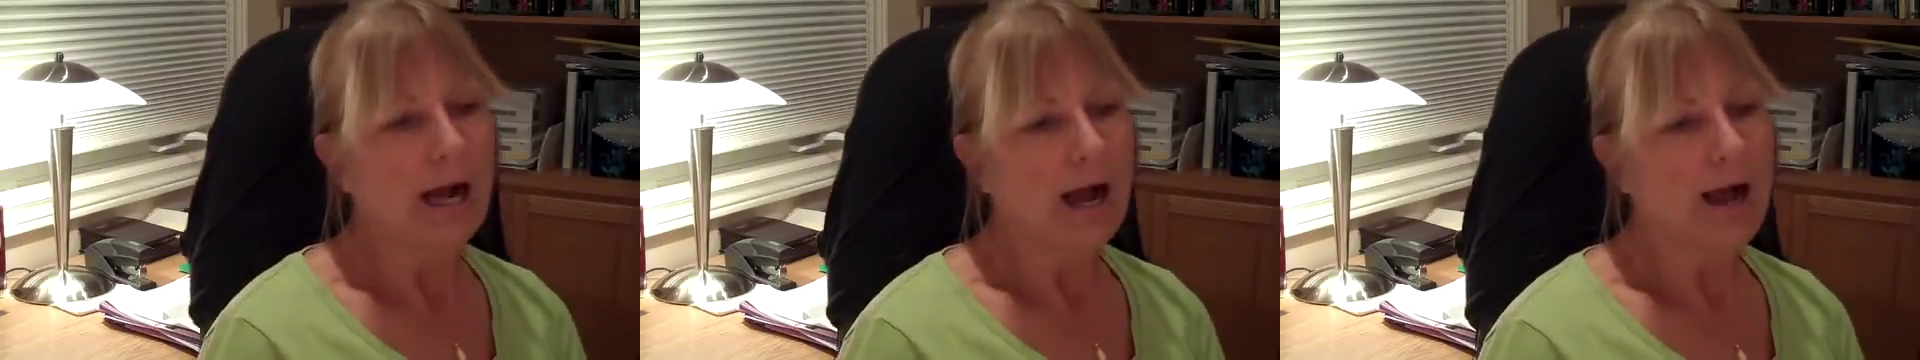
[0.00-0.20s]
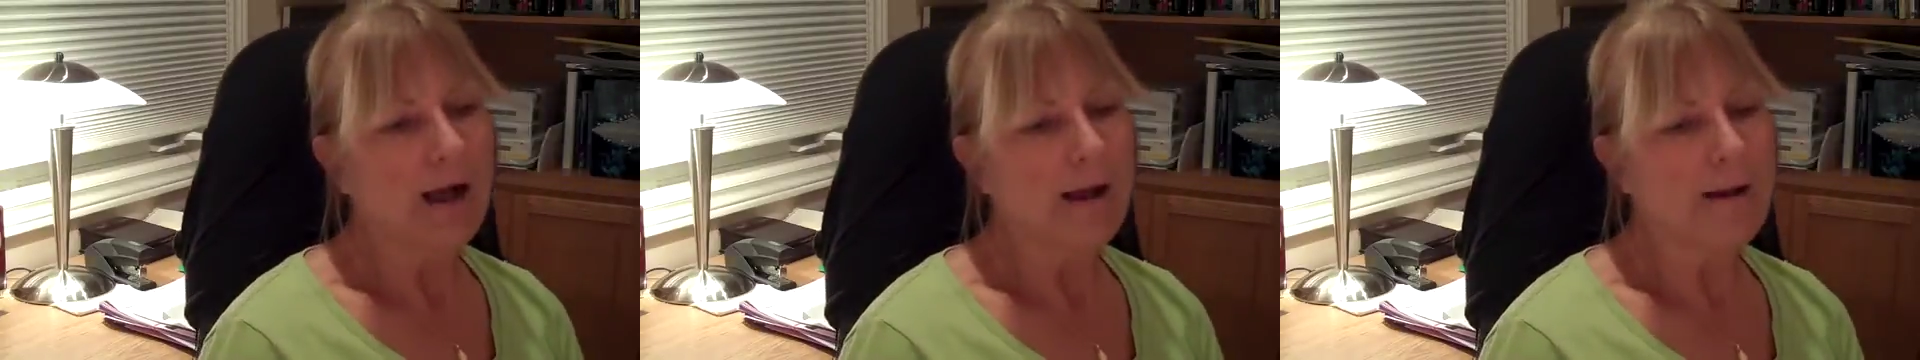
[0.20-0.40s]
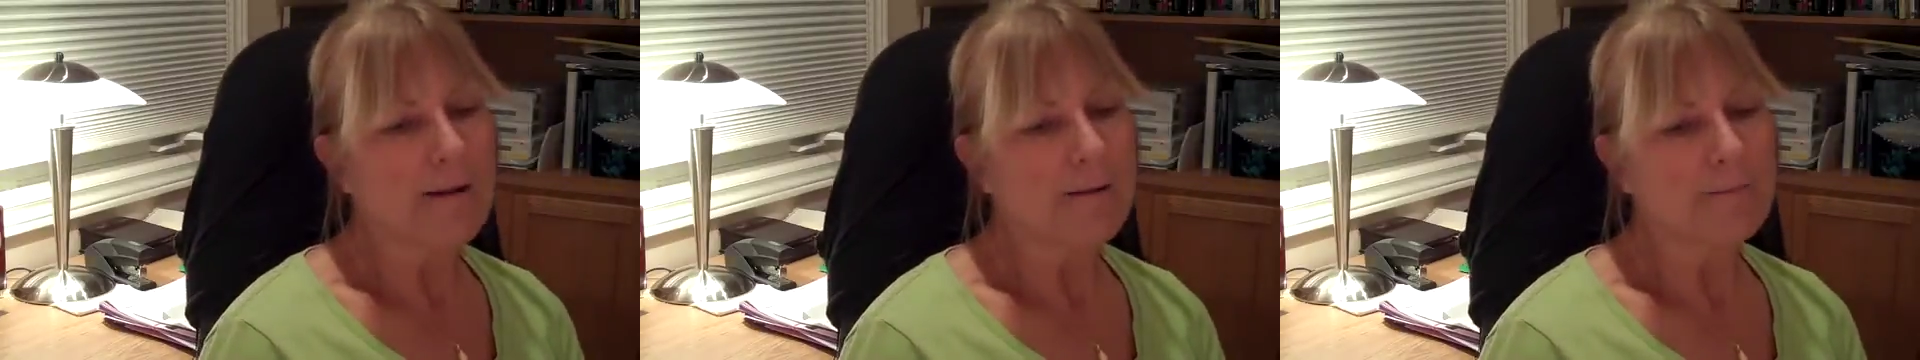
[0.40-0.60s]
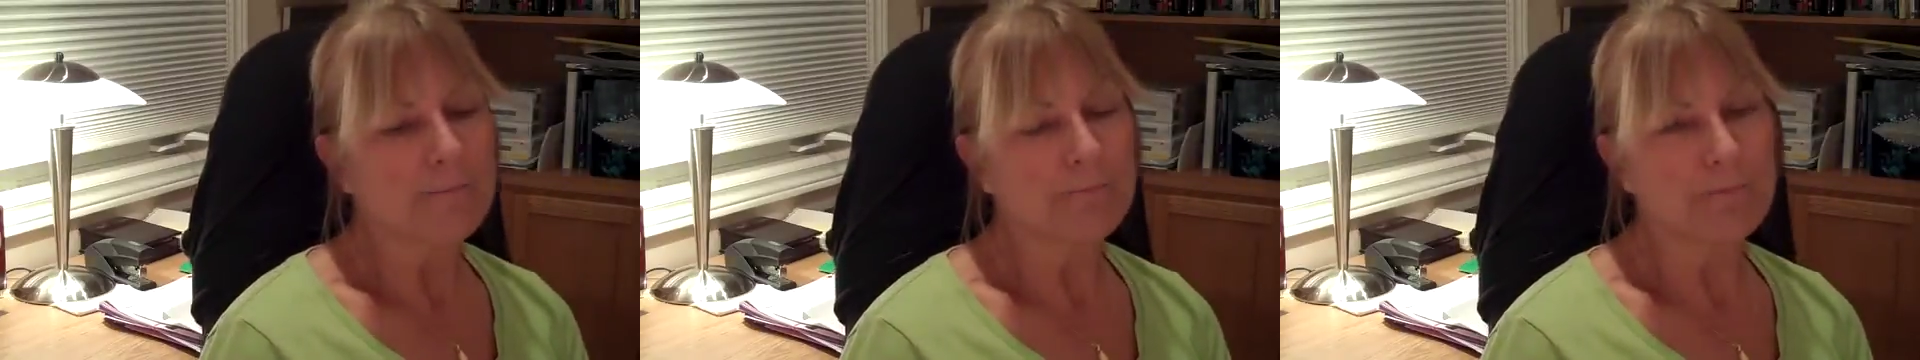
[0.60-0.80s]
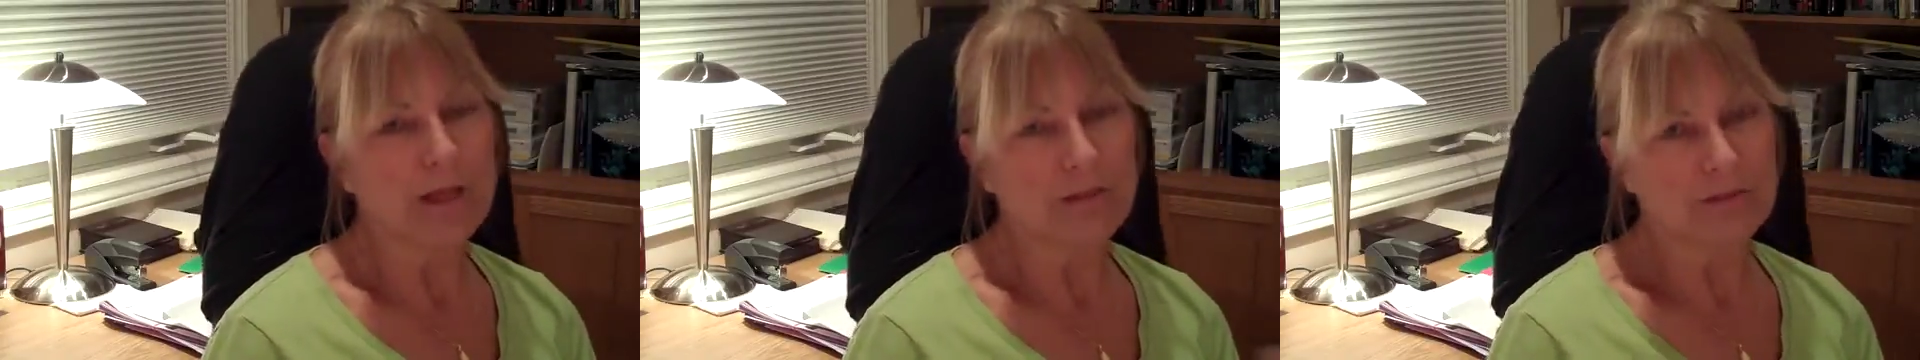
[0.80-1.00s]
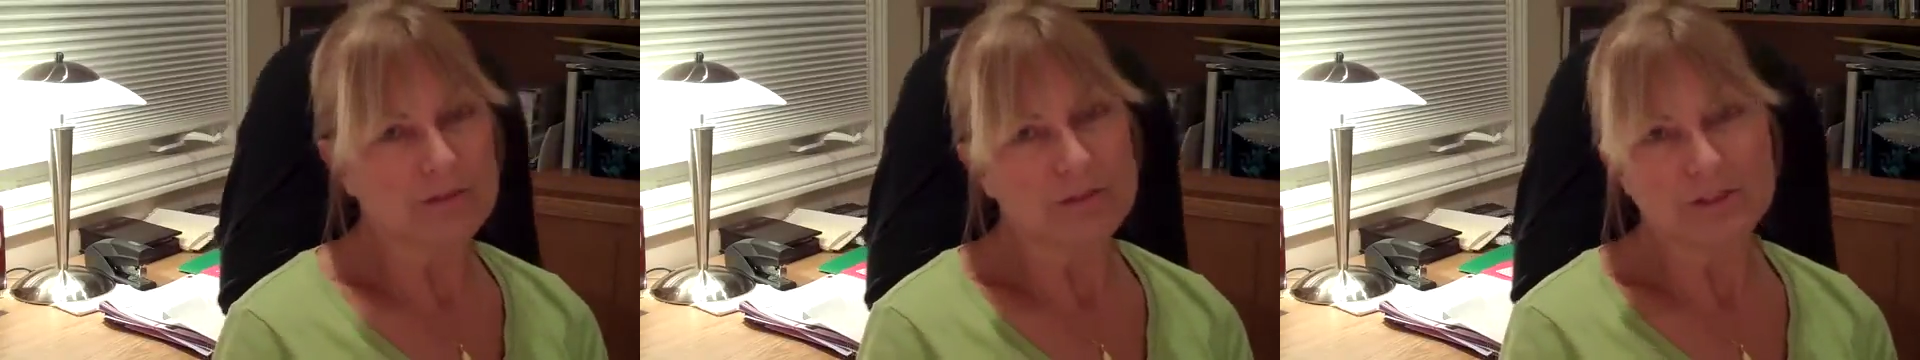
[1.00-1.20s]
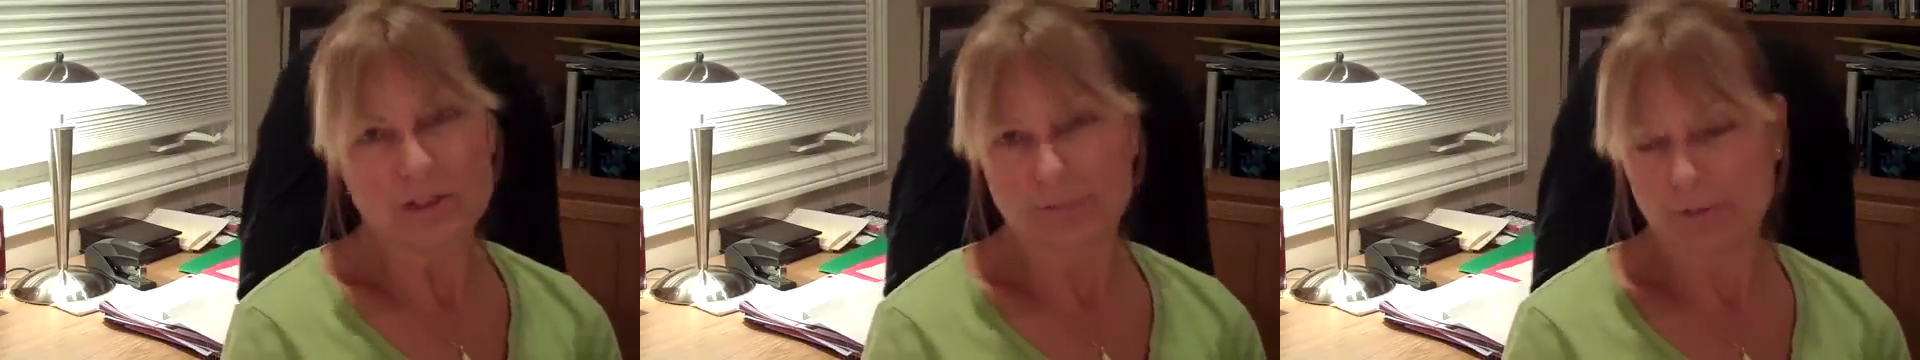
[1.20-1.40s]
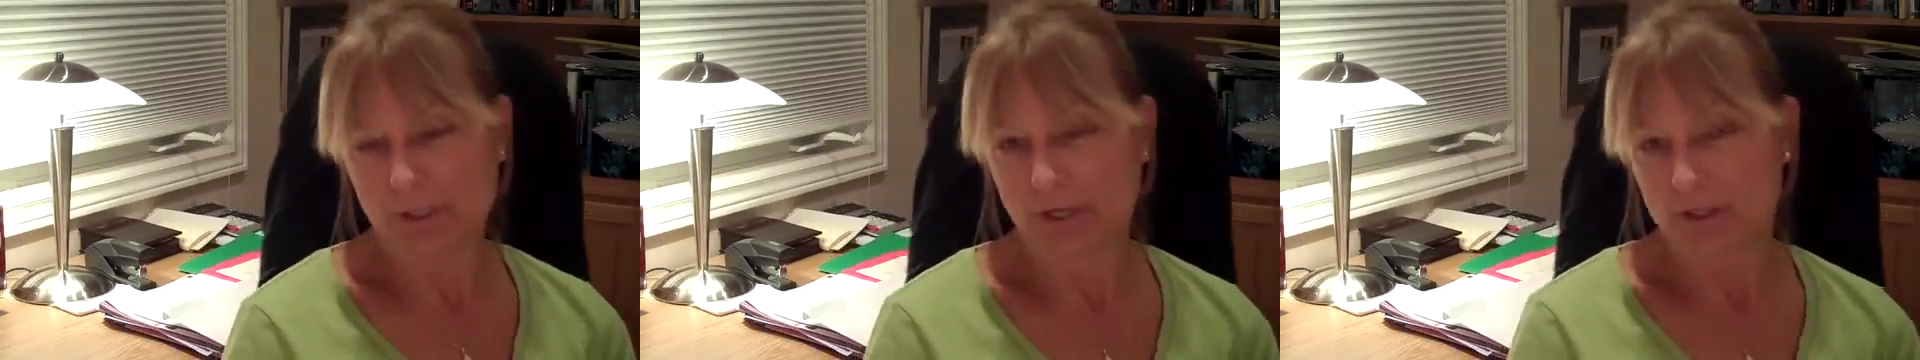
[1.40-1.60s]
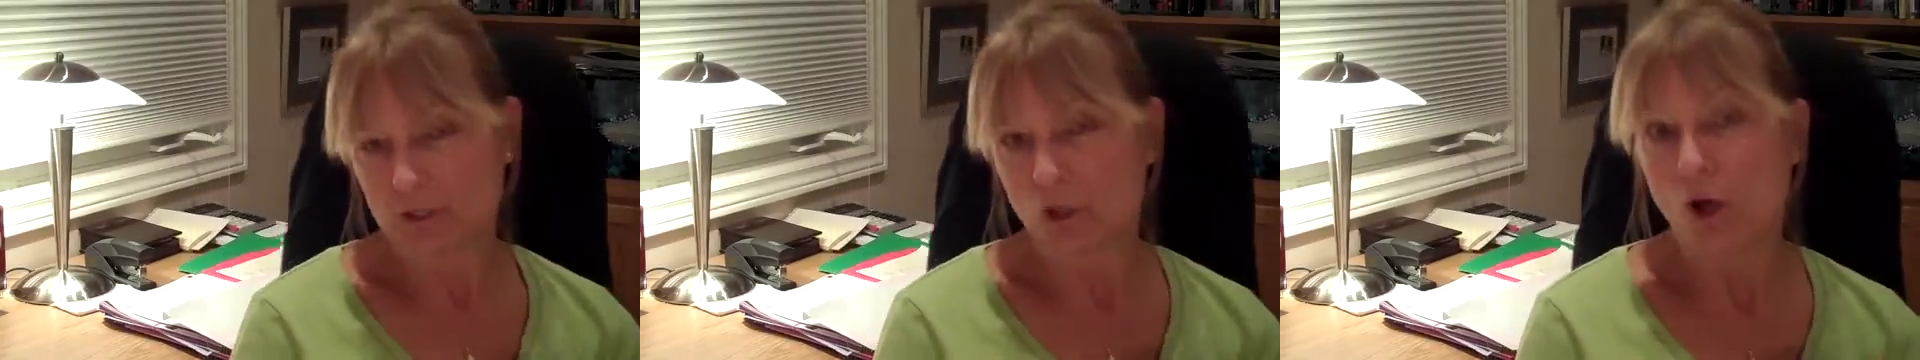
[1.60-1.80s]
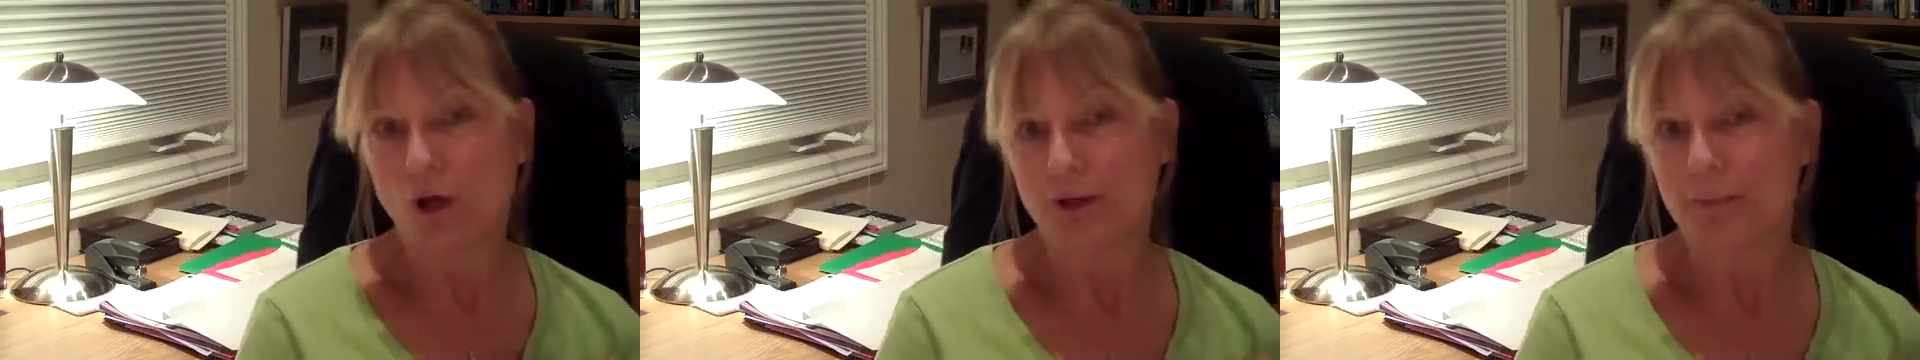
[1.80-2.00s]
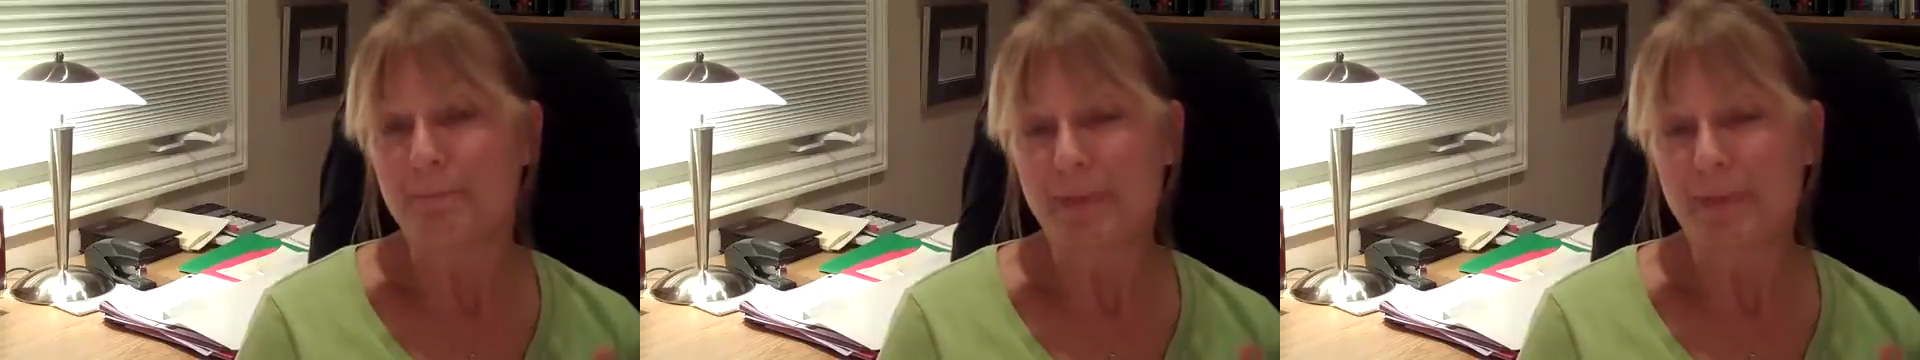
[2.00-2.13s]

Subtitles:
and typically it's called a